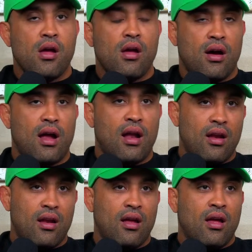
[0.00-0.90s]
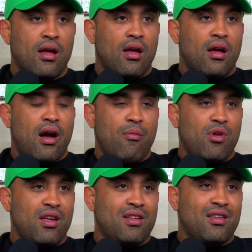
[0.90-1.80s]
I I
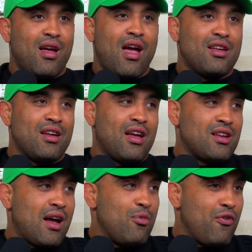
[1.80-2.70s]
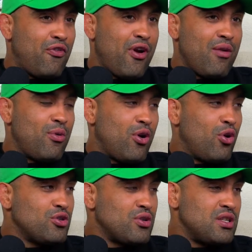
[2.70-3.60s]
mean, I'm your friend, but
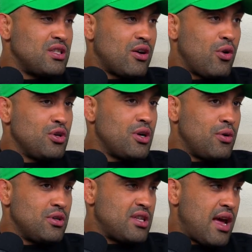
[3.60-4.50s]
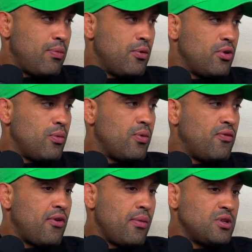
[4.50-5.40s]
also as a coach, I was happy with your
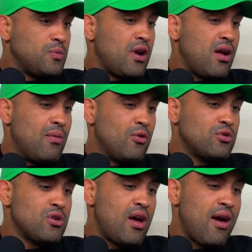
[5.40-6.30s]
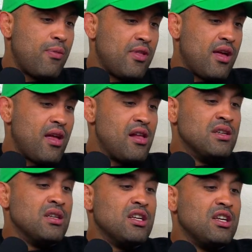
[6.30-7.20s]
performance. But I'm also happy that
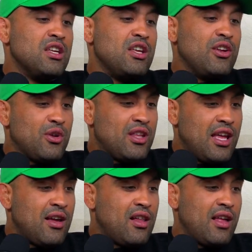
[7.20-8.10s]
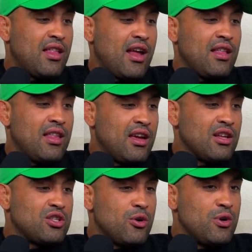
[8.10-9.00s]
you think like that. I think
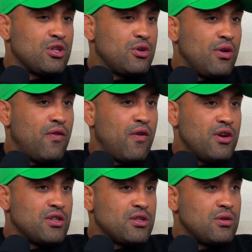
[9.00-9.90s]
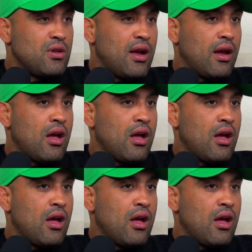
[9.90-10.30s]
it's always good for us to like,